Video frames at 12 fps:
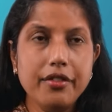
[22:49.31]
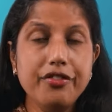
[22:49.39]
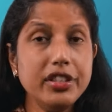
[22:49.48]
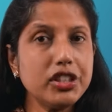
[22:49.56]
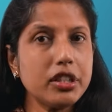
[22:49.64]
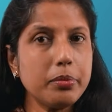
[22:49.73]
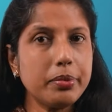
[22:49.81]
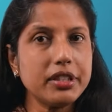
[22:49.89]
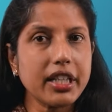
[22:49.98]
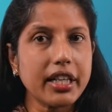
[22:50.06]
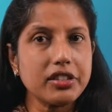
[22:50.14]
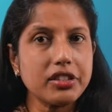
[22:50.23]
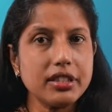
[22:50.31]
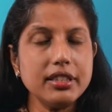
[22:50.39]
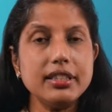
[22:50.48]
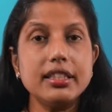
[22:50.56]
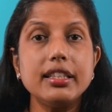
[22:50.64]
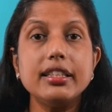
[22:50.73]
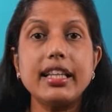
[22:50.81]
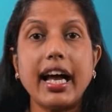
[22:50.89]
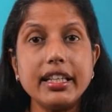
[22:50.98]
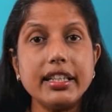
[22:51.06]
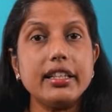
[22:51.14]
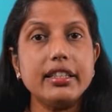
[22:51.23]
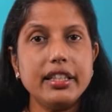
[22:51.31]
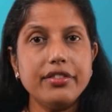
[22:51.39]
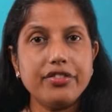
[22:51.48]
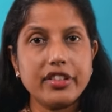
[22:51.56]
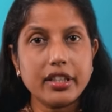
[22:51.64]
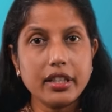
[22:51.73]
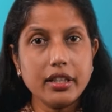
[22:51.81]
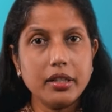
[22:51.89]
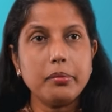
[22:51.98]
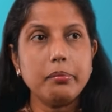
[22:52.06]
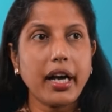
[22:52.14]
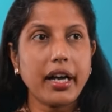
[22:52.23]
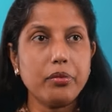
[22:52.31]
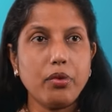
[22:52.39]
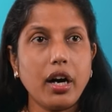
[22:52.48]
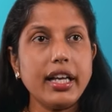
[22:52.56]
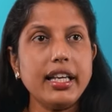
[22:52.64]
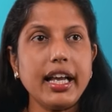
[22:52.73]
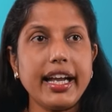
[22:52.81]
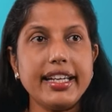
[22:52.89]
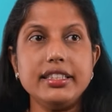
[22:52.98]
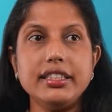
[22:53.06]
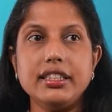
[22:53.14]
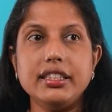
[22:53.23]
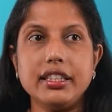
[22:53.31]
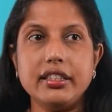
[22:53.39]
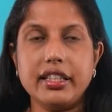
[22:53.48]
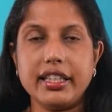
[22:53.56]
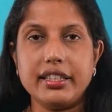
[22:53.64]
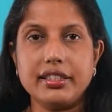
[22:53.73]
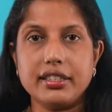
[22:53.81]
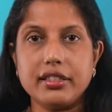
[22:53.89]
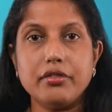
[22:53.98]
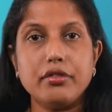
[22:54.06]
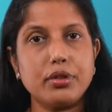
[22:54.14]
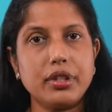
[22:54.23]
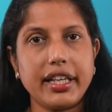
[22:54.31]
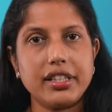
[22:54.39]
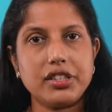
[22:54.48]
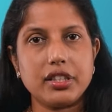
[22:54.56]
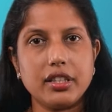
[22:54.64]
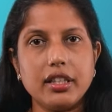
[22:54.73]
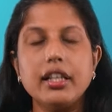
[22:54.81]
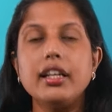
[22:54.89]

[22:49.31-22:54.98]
Fischer projections that differ by 180 degrees rotation,